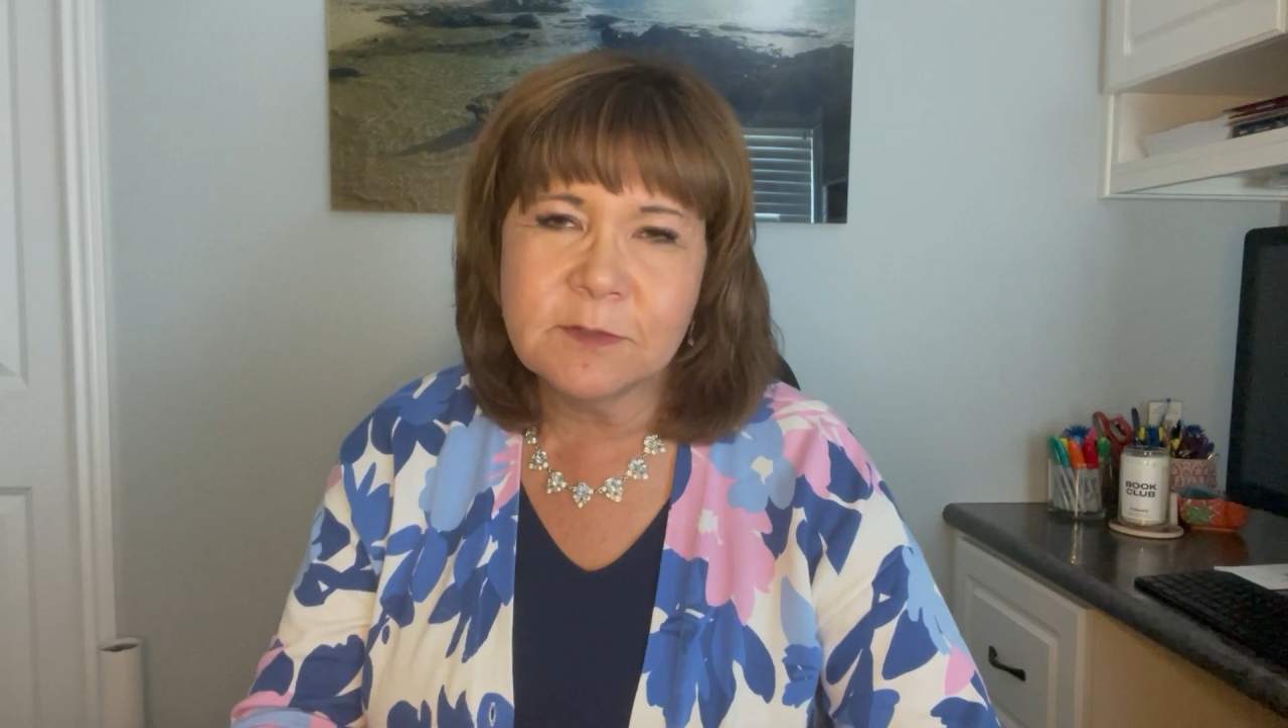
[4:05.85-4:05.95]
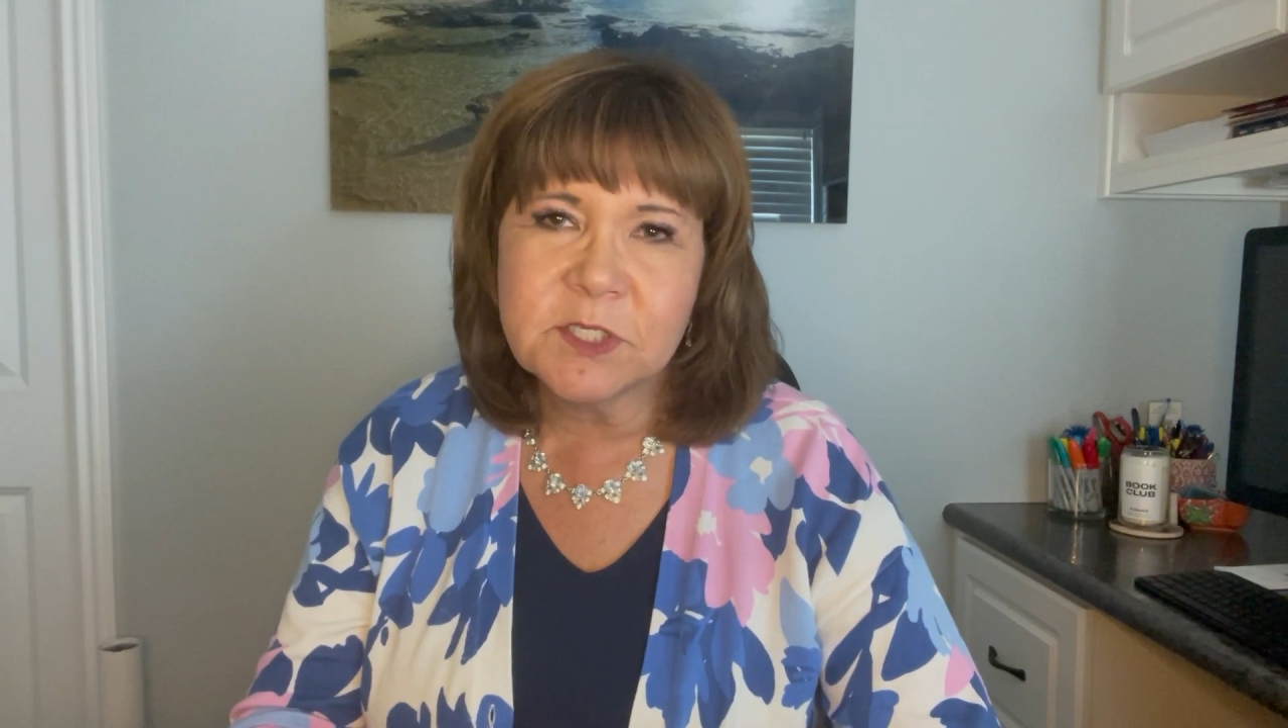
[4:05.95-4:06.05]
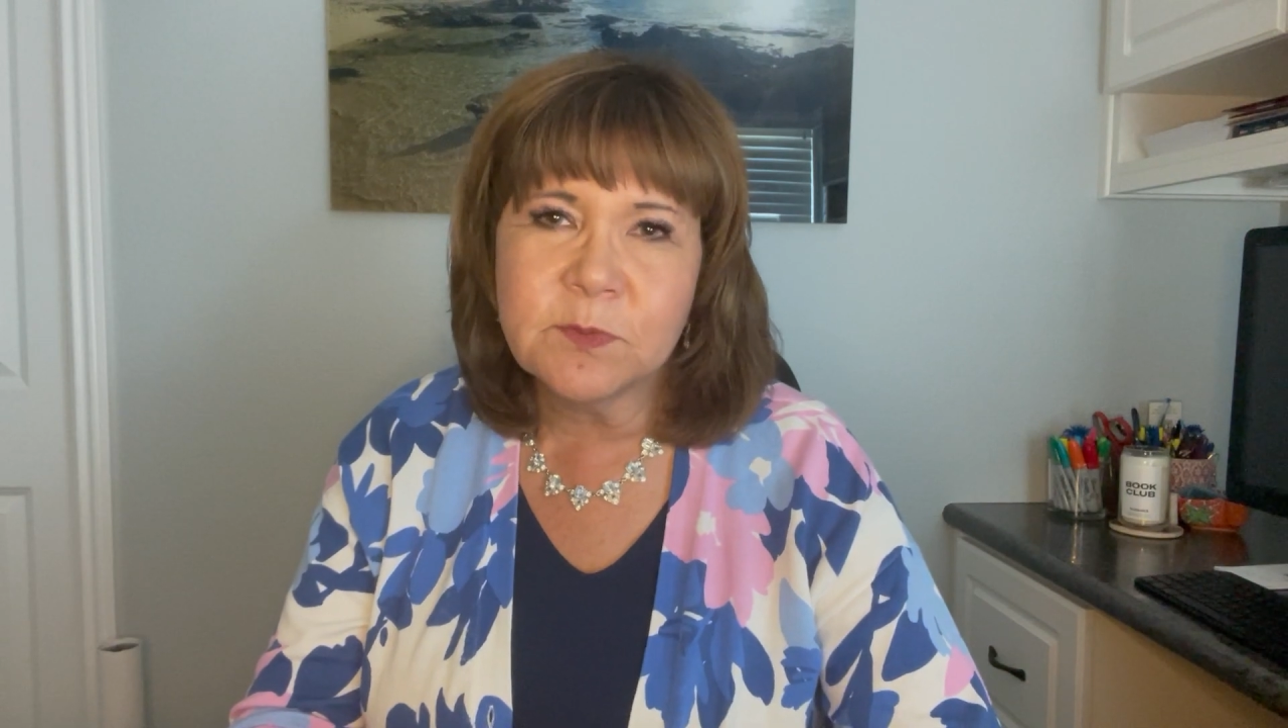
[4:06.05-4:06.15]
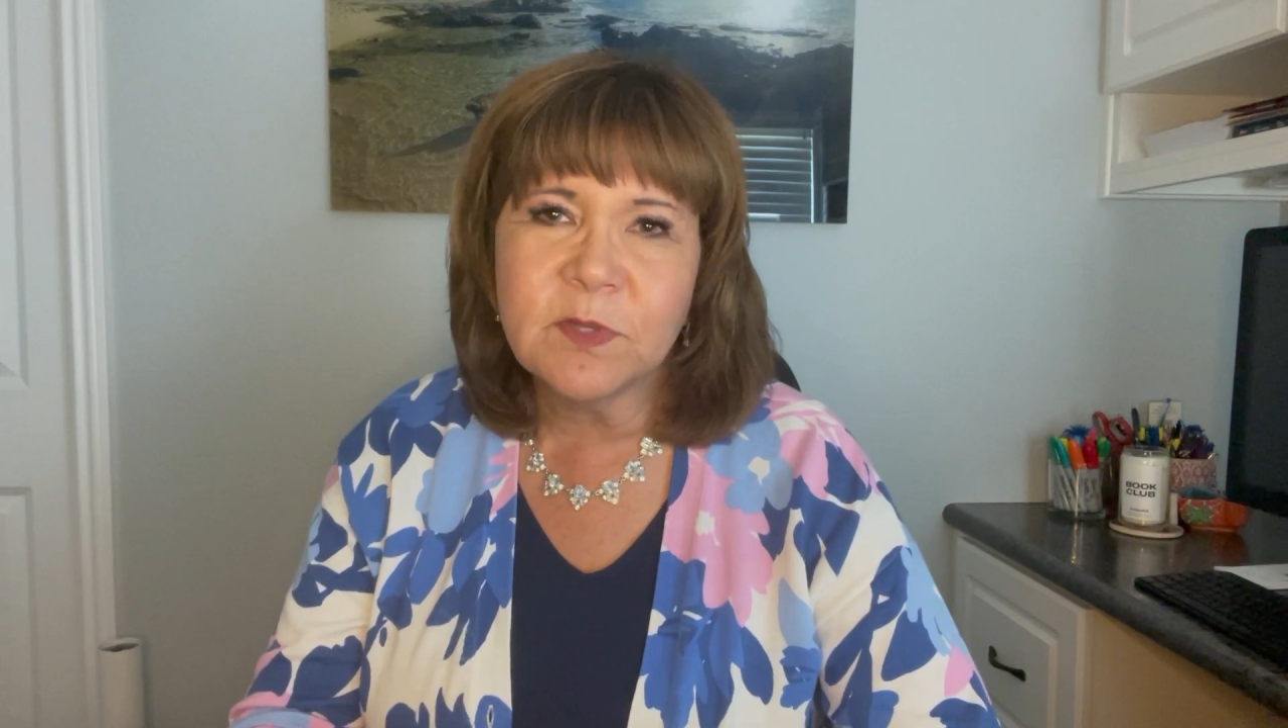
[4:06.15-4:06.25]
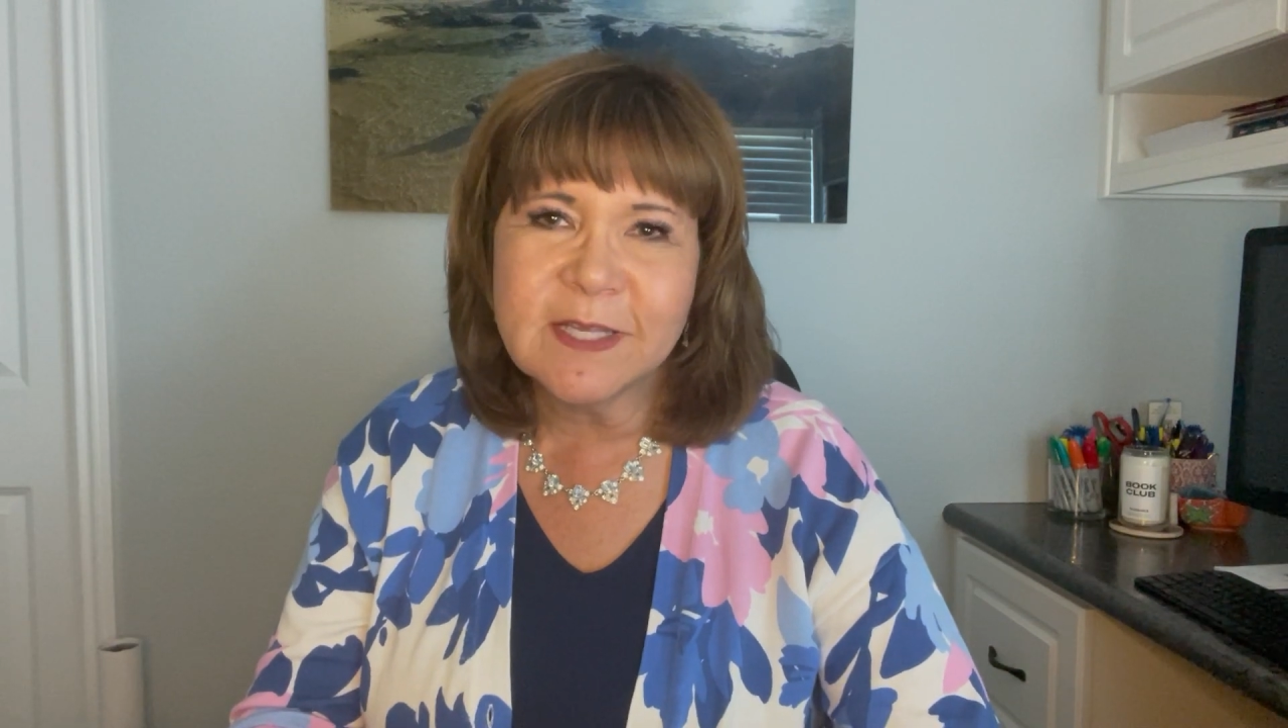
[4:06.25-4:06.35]

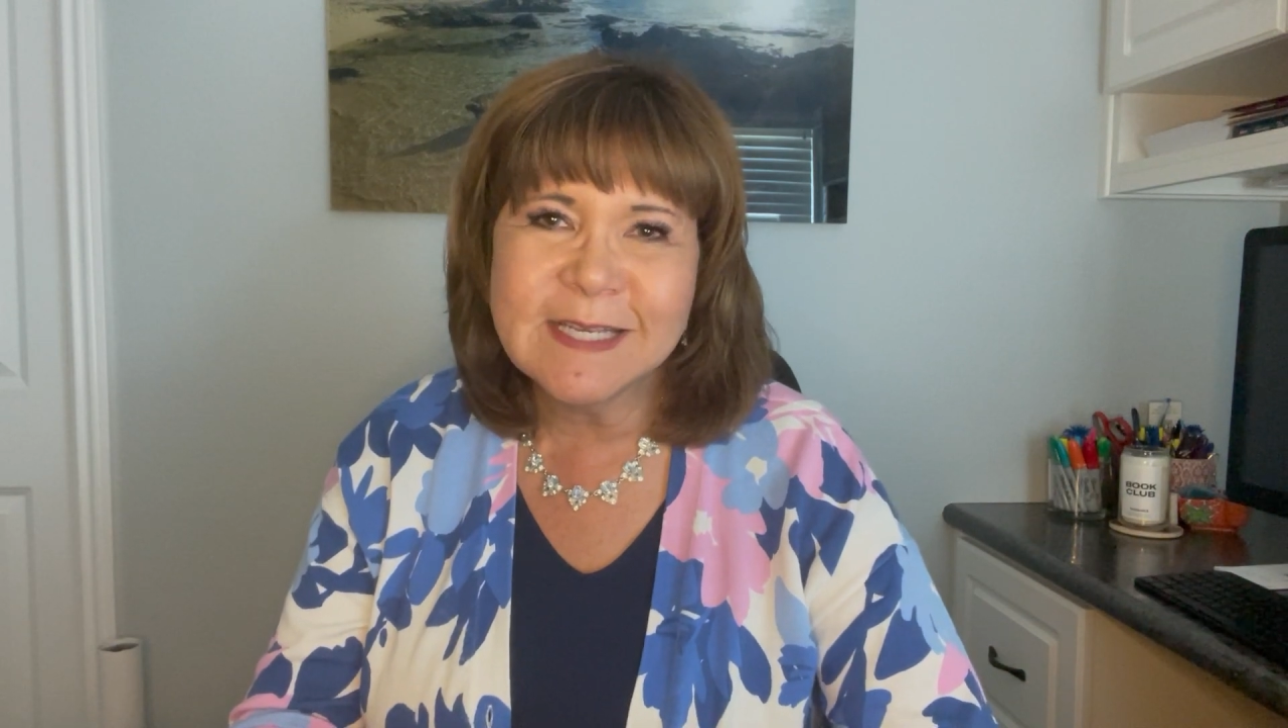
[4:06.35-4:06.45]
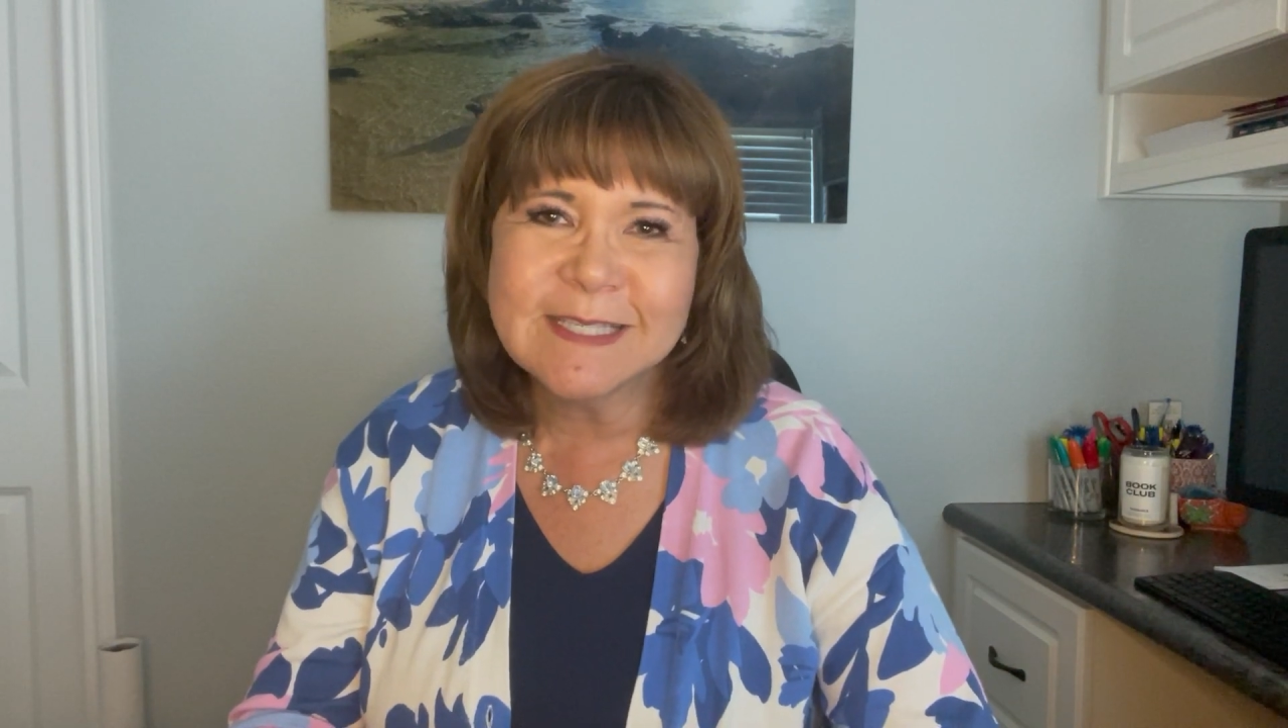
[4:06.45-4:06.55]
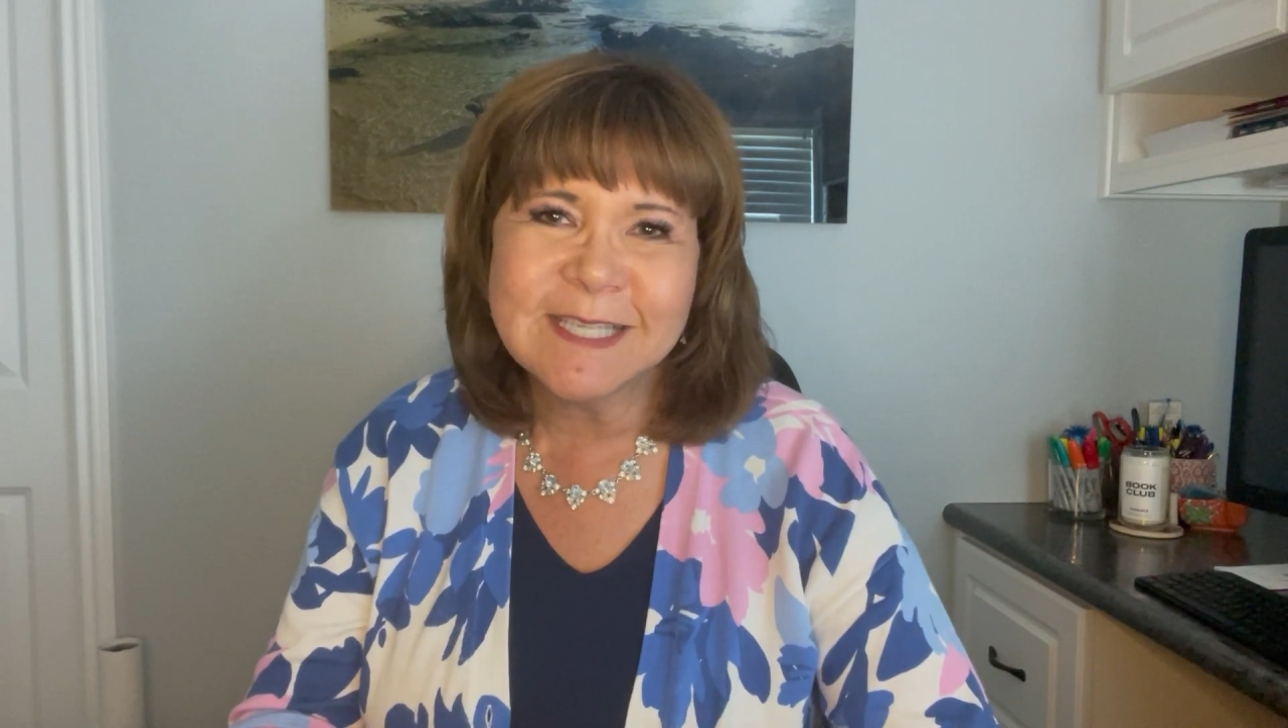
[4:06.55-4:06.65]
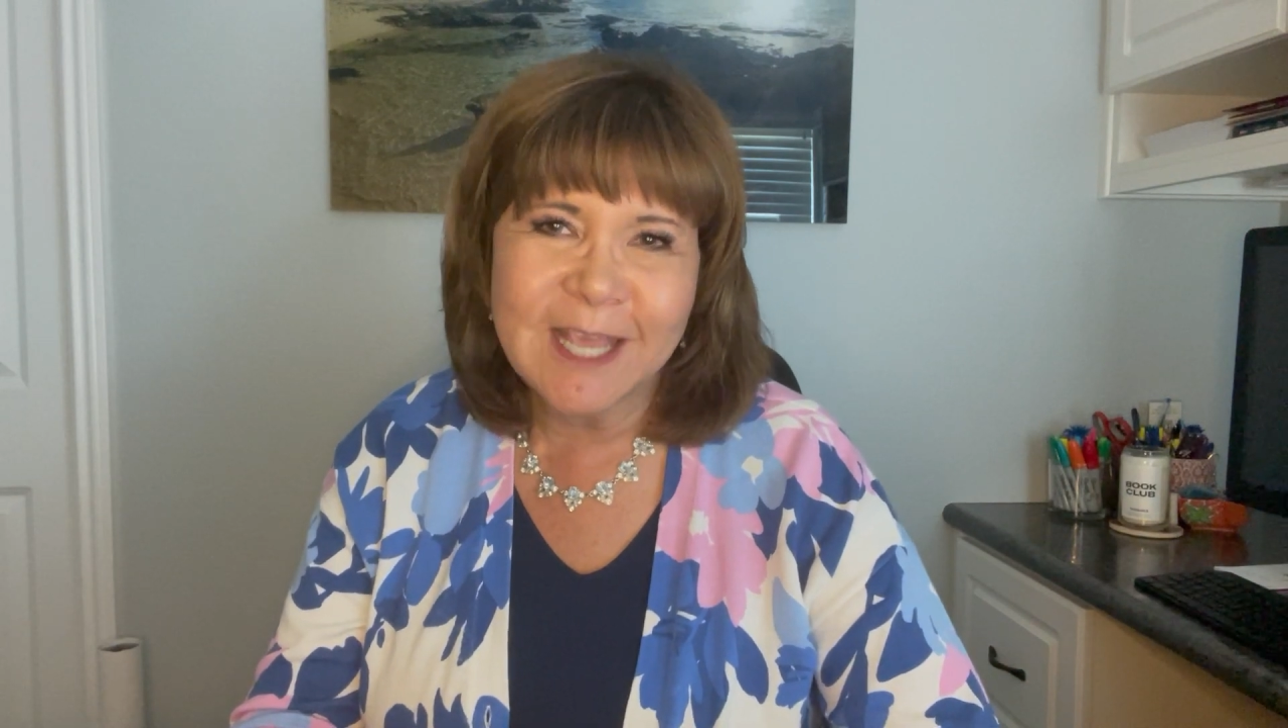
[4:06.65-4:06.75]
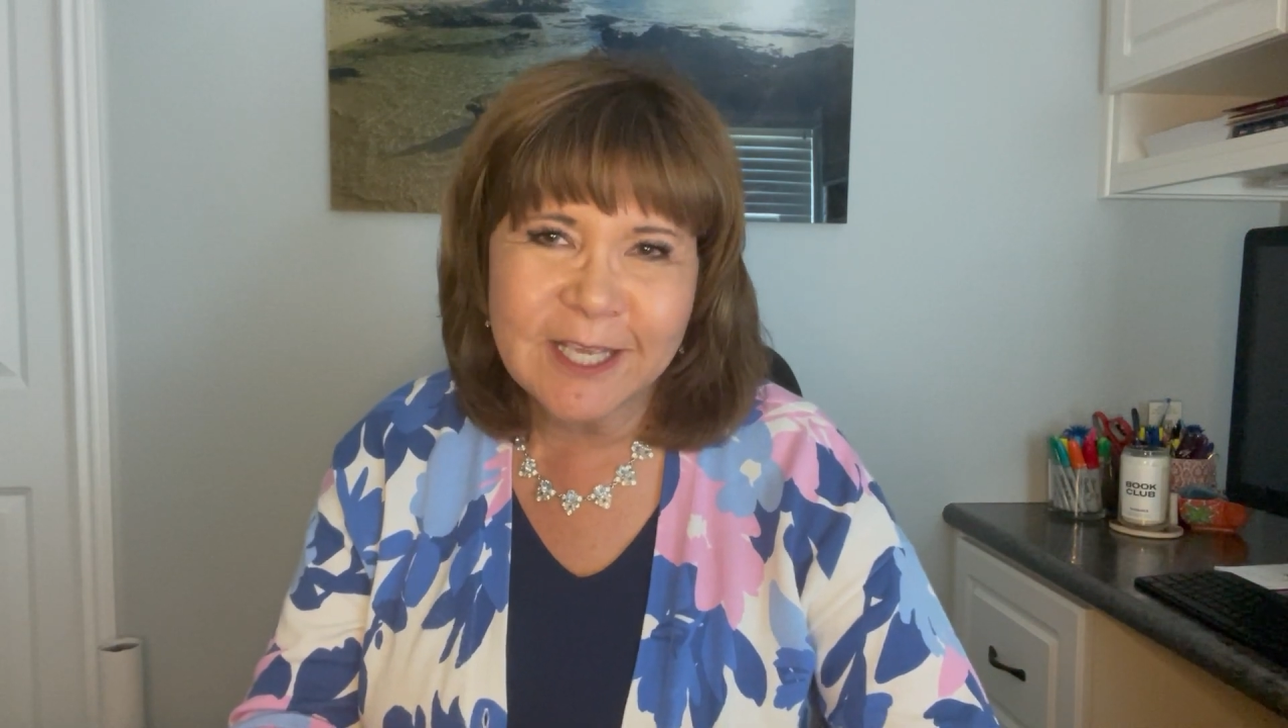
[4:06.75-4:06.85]
to
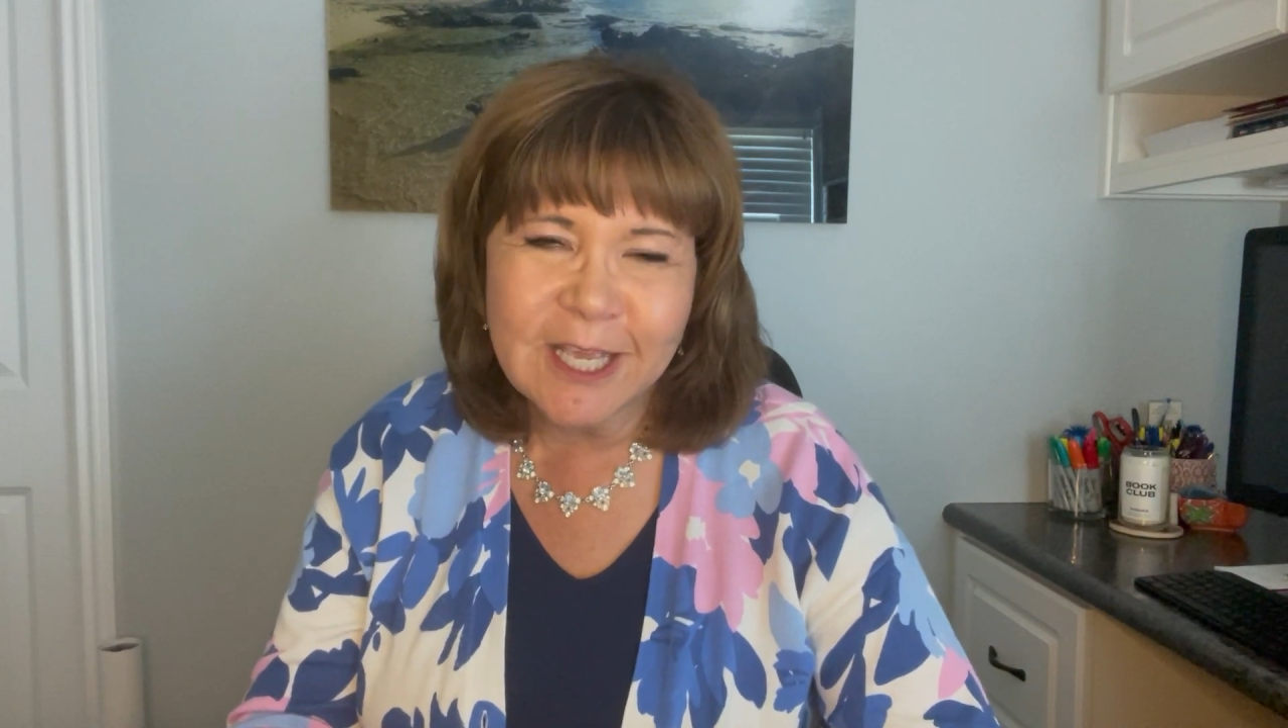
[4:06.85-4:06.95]
please take